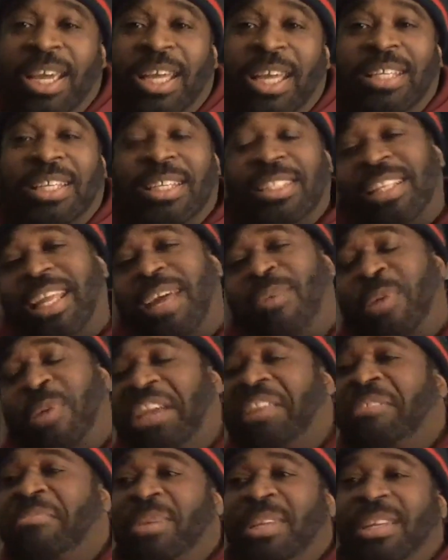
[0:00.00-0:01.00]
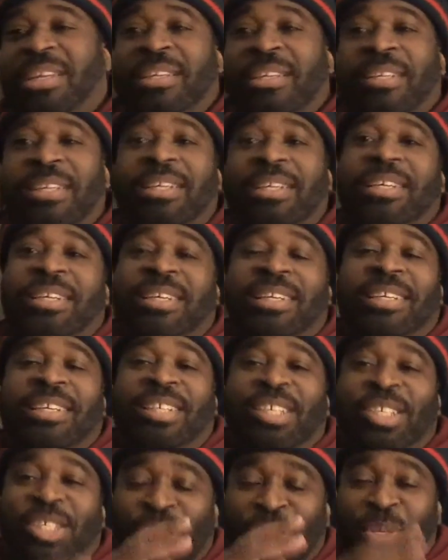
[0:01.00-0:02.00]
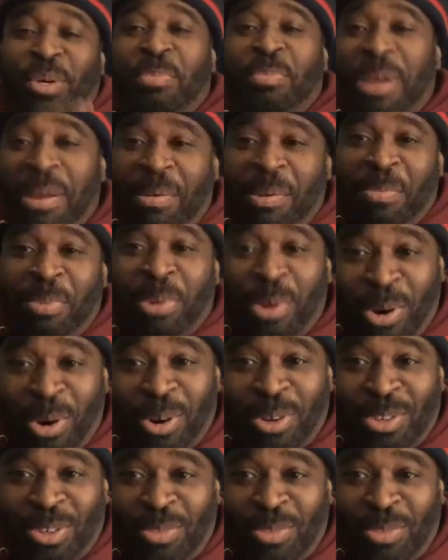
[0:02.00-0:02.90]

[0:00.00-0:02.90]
And it's like, wait a minute. Still Baby Paul.